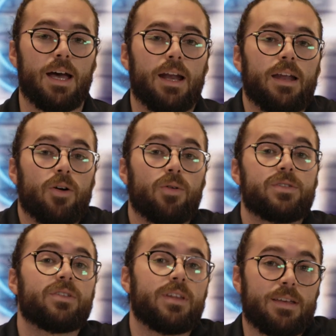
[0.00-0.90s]
And I know what
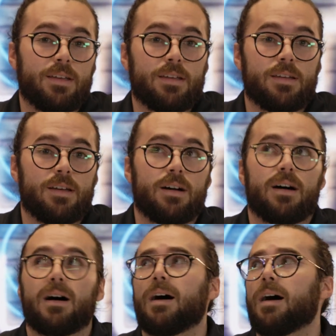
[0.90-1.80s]
you're thinking.
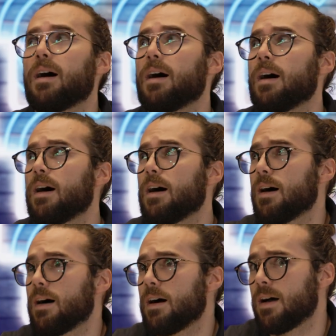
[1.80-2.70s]

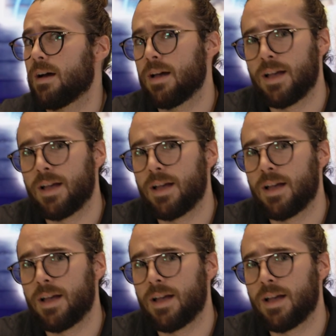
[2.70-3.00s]
Uh,